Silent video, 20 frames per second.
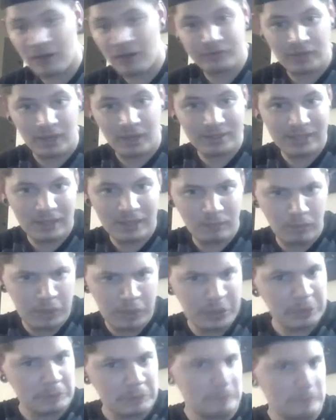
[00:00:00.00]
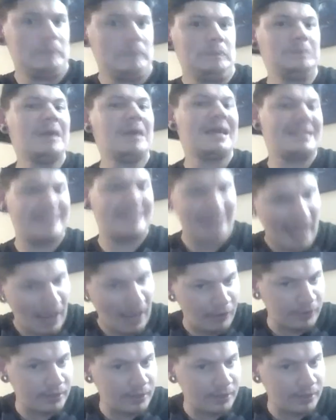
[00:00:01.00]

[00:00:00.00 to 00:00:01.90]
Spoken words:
young they were? I doubt